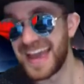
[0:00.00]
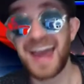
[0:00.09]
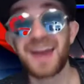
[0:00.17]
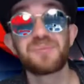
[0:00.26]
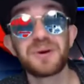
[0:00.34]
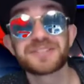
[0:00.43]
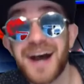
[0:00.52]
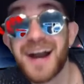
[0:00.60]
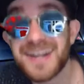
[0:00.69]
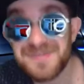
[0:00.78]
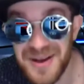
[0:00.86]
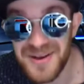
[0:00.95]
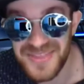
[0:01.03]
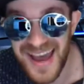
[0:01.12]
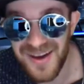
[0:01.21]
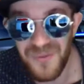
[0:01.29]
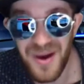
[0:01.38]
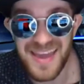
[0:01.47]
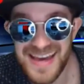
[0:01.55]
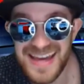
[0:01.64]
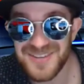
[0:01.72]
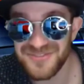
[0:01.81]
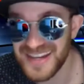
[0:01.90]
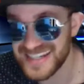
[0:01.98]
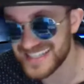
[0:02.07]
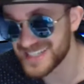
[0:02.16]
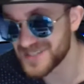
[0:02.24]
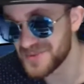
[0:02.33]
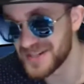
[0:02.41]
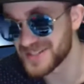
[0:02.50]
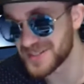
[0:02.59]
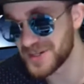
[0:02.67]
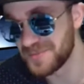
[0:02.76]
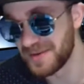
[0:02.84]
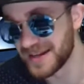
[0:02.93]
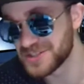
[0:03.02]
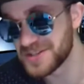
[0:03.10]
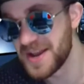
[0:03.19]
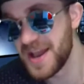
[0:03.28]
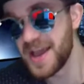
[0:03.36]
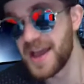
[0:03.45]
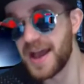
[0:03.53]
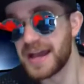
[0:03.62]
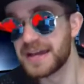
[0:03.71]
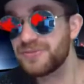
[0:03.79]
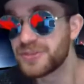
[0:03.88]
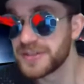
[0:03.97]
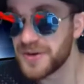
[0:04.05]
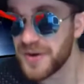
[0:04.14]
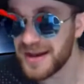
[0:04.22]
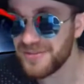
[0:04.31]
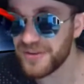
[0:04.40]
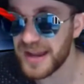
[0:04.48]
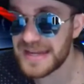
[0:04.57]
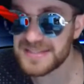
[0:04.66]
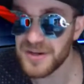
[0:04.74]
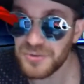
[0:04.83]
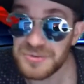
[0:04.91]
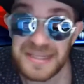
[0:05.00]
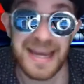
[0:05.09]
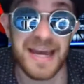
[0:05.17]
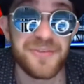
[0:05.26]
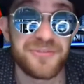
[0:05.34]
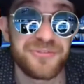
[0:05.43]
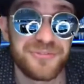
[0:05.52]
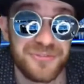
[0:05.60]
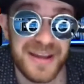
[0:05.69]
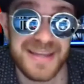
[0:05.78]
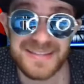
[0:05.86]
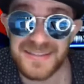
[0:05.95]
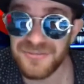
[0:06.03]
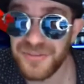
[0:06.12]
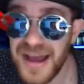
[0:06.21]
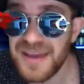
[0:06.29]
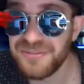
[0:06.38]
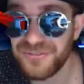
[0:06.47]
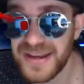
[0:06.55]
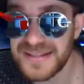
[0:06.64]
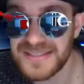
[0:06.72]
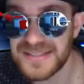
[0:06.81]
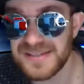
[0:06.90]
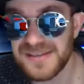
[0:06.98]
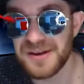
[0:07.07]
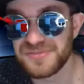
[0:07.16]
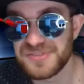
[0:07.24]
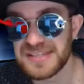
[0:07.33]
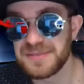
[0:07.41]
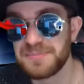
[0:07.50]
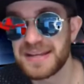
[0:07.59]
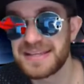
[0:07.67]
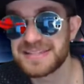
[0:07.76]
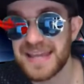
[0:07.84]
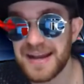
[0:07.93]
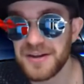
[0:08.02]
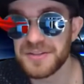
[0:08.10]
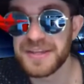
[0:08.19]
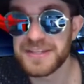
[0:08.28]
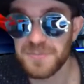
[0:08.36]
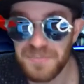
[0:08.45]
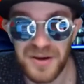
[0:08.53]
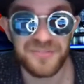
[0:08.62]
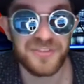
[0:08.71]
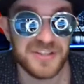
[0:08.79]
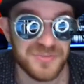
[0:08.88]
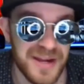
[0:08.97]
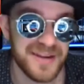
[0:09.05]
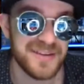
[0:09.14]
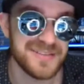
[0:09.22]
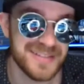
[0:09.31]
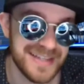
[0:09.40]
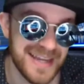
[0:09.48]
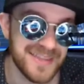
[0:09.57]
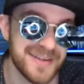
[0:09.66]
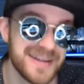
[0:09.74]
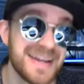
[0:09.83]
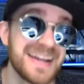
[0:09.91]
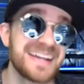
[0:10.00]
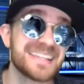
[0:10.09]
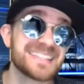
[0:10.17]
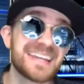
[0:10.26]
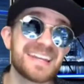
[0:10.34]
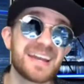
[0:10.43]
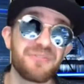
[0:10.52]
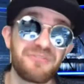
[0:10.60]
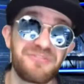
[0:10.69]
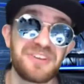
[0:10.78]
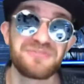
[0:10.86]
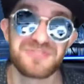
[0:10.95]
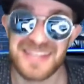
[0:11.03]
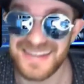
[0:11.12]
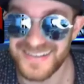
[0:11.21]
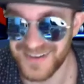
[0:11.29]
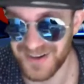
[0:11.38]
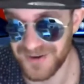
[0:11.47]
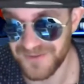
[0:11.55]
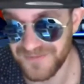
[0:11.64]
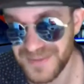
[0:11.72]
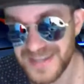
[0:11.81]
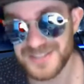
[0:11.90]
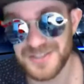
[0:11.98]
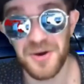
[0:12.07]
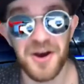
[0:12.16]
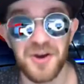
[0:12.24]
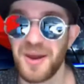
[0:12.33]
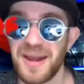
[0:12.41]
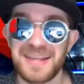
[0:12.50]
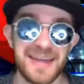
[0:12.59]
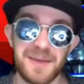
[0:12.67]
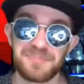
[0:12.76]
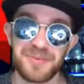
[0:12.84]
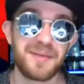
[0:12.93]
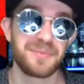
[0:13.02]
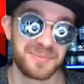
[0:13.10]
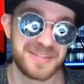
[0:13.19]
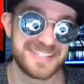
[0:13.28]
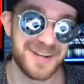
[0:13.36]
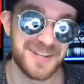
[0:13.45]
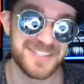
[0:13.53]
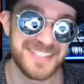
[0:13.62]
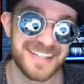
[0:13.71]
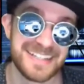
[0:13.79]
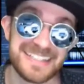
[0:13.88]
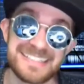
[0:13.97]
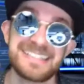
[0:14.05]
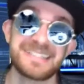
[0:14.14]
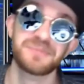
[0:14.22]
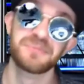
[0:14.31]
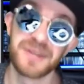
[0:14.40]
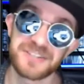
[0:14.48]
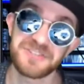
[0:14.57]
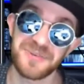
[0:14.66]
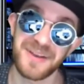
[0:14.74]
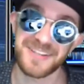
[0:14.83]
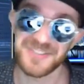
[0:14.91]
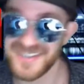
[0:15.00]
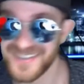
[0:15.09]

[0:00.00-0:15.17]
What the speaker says: And we'll talk about that, why that affects this one so much. Ivaloev has only had 5 fights in the UFC, but he's held his perfect record together, sitting at 15-0. So already that probably tells you which direction